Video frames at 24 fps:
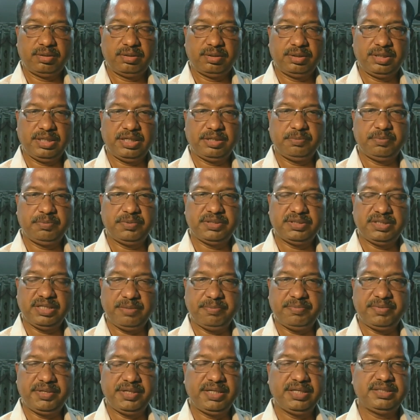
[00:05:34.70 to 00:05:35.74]
that means
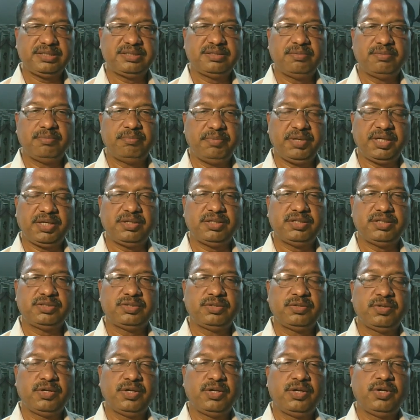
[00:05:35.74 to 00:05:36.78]
MTS,
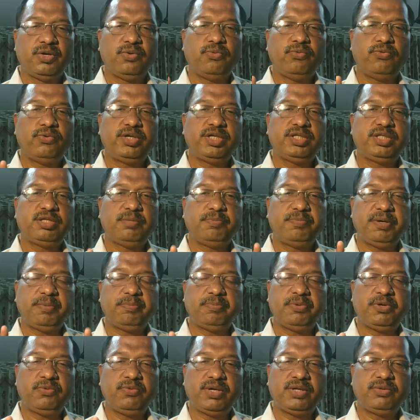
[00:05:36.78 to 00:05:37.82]
because only the
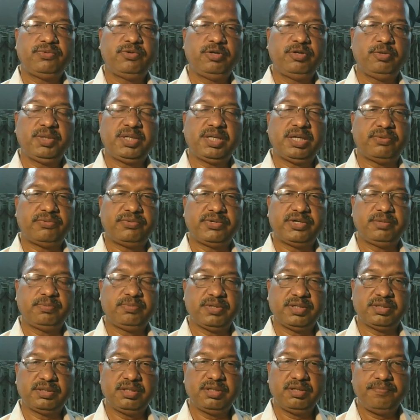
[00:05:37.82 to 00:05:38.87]
paper 1 will be counted
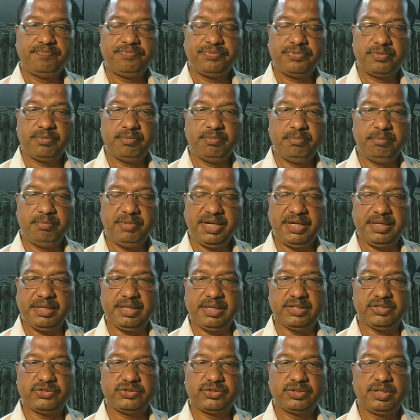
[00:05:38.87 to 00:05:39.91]
for the merit
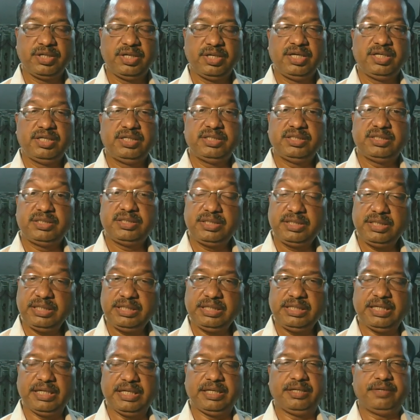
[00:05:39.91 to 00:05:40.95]
list.
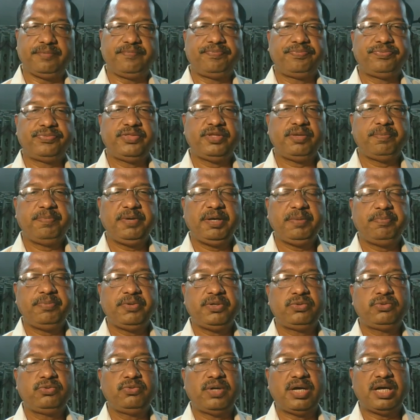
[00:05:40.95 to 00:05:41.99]
Still then, the
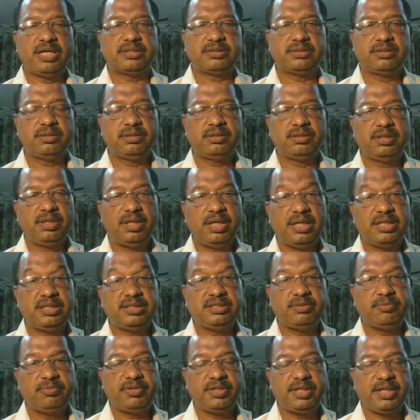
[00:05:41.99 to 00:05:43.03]
paper 2 has the
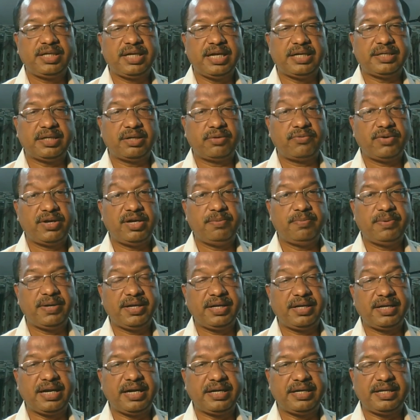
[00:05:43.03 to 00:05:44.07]
eligibility criteria,
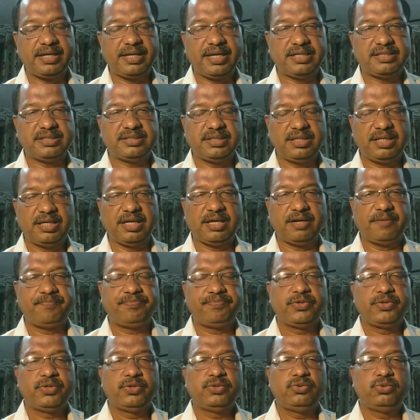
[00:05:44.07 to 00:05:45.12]
qualifying criteria is there.
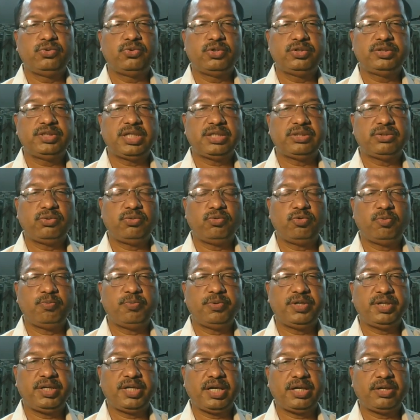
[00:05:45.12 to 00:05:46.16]
Those are the
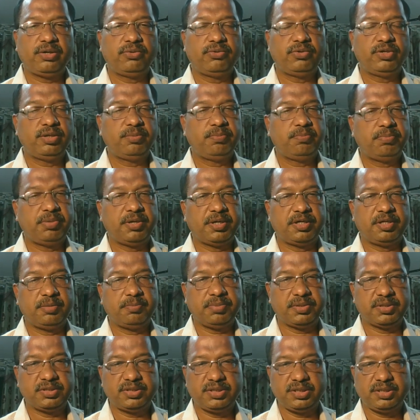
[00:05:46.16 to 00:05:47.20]
open category,
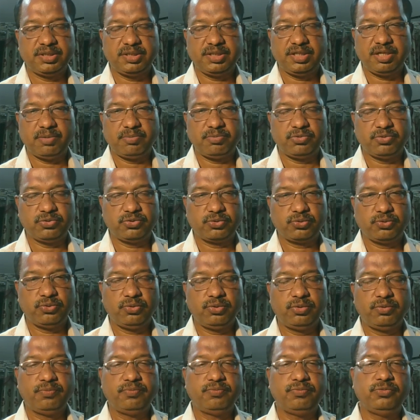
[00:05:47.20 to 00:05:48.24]
40% they have to
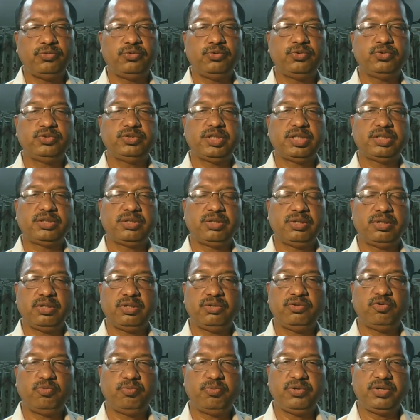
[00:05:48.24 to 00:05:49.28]
score. Those are the
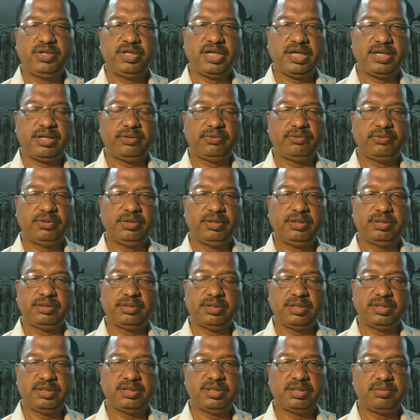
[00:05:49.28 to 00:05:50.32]
non-open category or
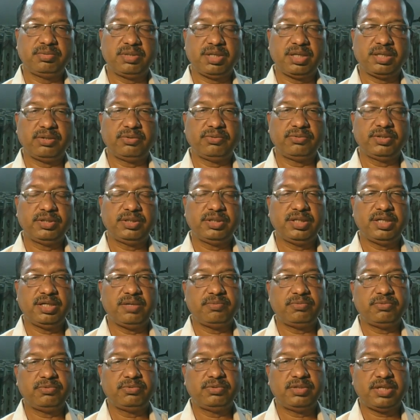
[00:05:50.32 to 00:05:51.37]
the reserve category, they
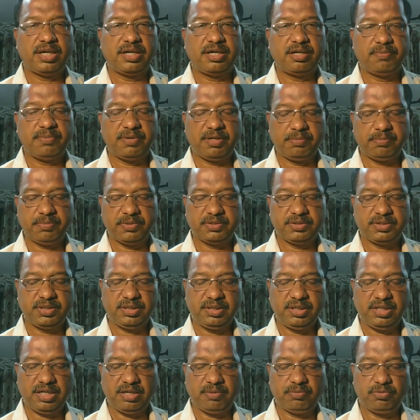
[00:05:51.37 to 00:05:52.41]
have to
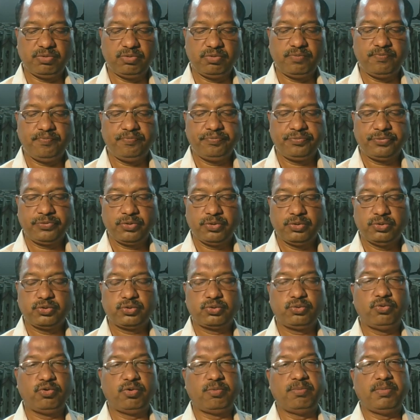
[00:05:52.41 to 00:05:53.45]
35% they have to
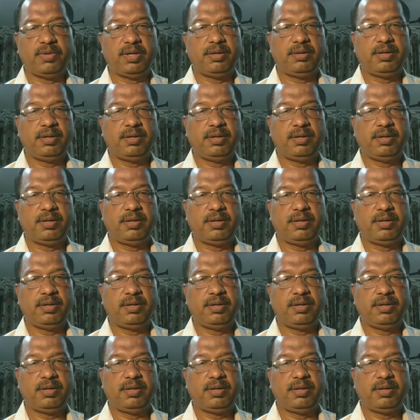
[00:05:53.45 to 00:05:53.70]
score